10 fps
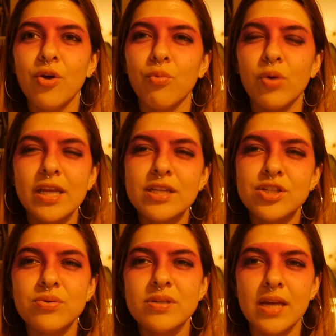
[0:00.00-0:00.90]
really
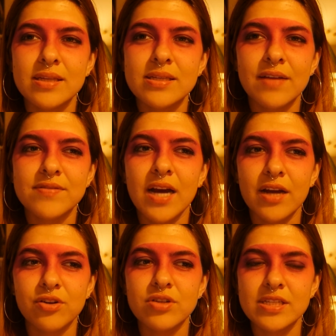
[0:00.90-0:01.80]
too sensitive to
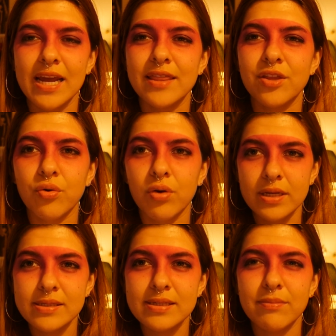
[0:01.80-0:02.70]
understand the
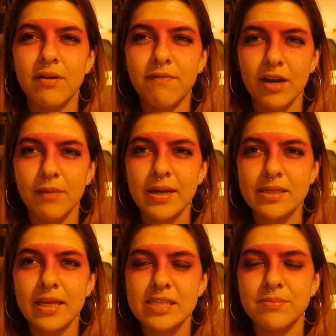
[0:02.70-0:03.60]
criticism on
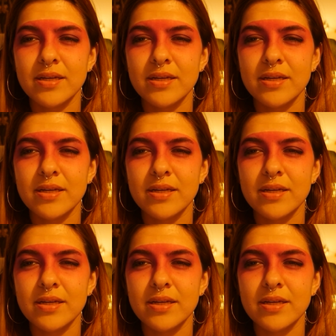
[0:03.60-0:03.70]
fundamentalism